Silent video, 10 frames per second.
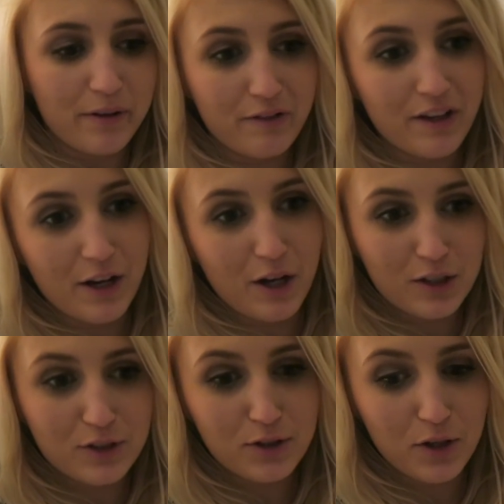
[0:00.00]
My feet
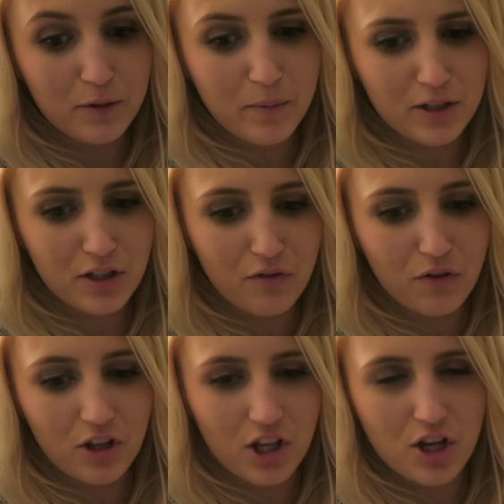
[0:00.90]
hurt so much.
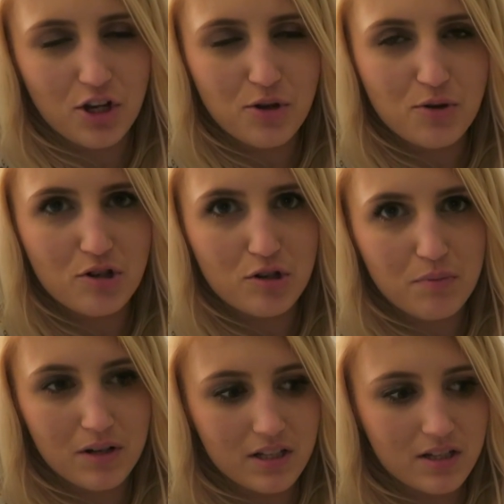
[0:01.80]
I've got the
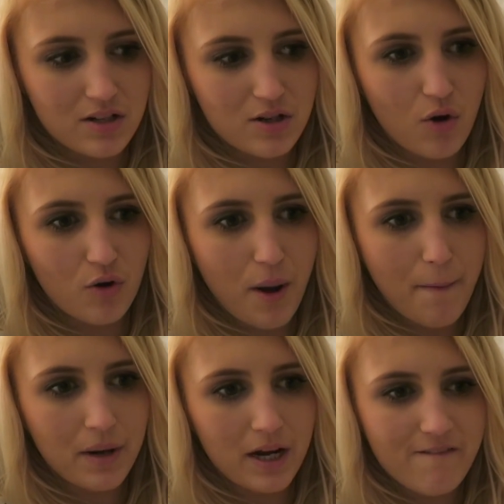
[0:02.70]
hugest blisters
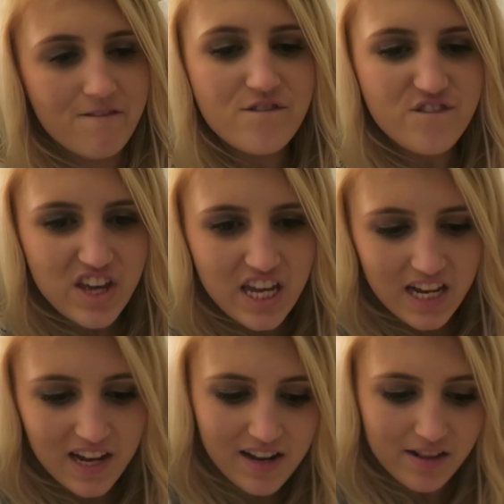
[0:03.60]
on my
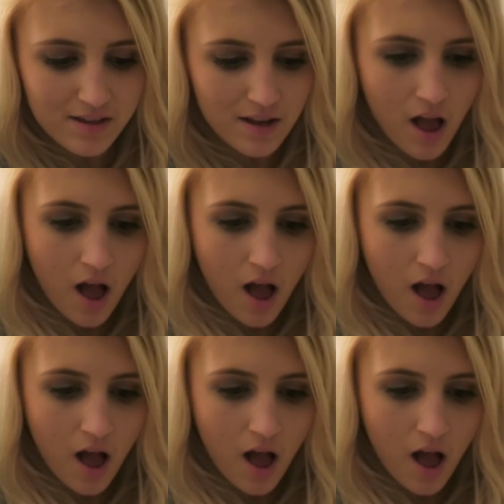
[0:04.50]
feet.